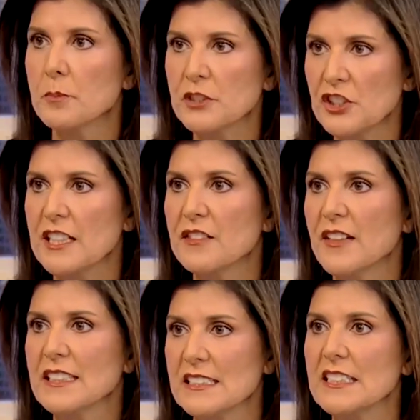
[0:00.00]
and J.D.
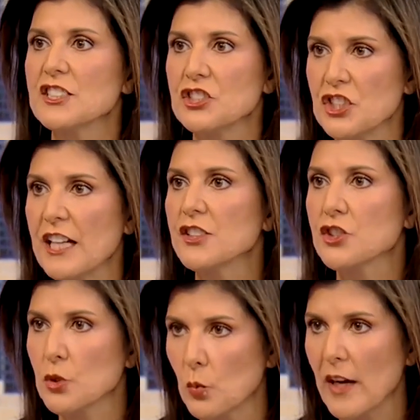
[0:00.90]
Vance need to change
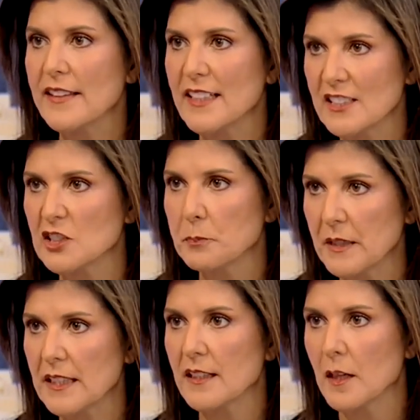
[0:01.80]
the way they
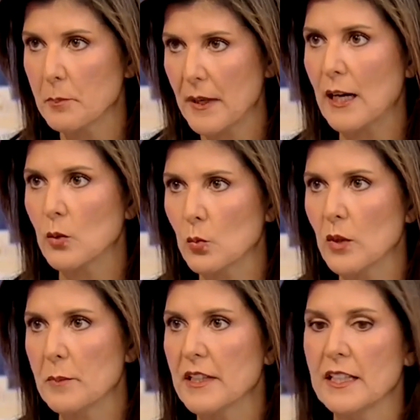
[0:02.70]
speak about
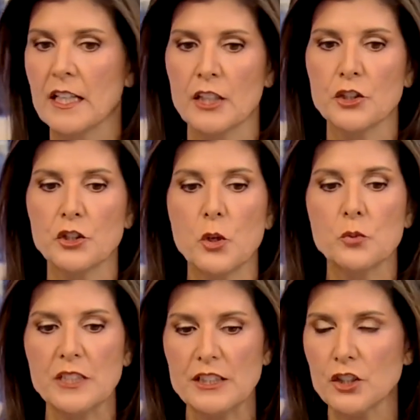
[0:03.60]
women. You don't
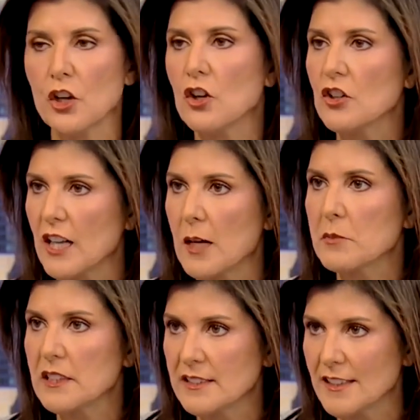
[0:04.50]
need to call
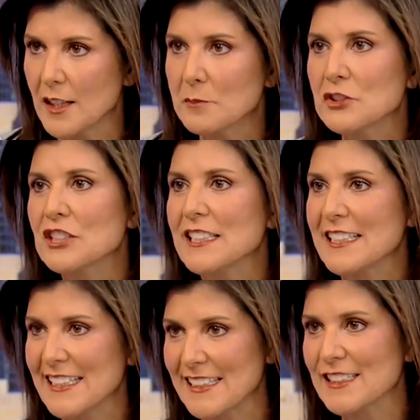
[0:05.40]
Kamala dumb. She didn't
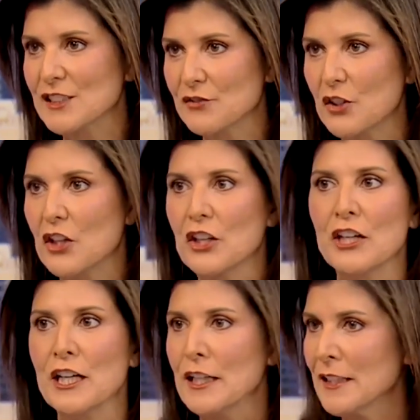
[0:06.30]
get this far,
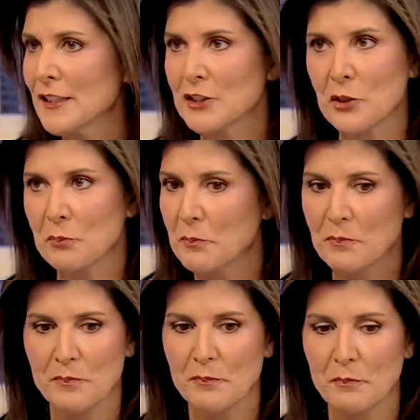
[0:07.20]

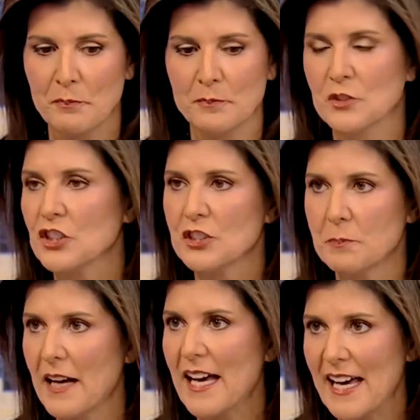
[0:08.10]
just
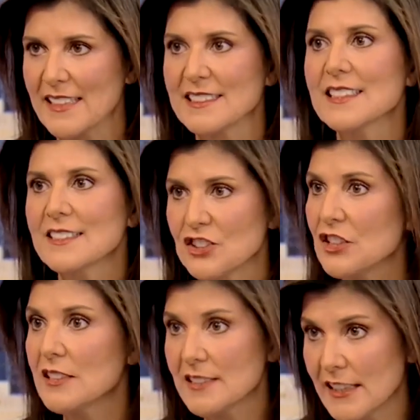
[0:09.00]
by accident.
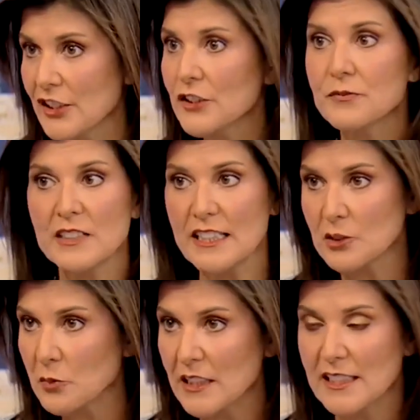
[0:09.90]
She's here. That's
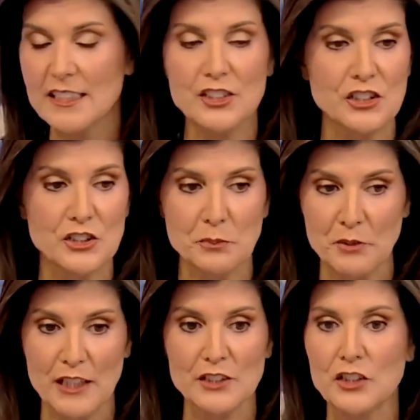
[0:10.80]
what it is. She's a
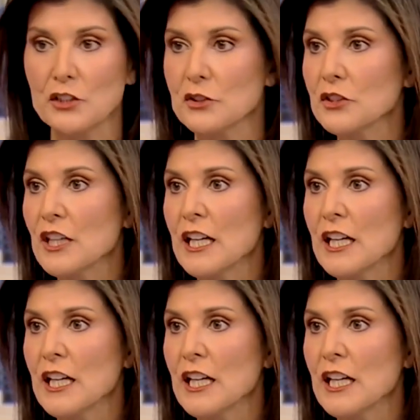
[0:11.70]
prosecutor.